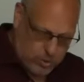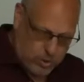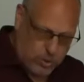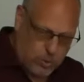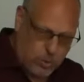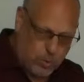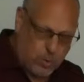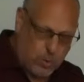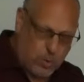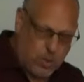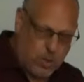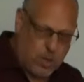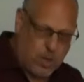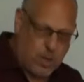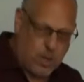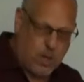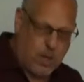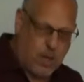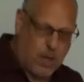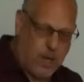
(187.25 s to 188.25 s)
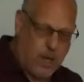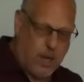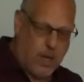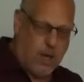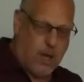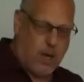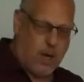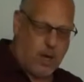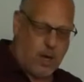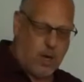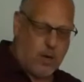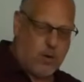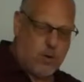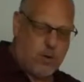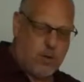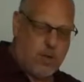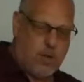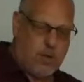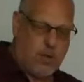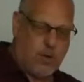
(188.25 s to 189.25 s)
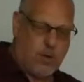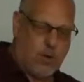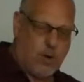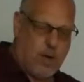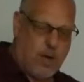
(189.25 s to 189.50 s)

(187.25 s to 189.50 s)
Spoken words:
two underneath your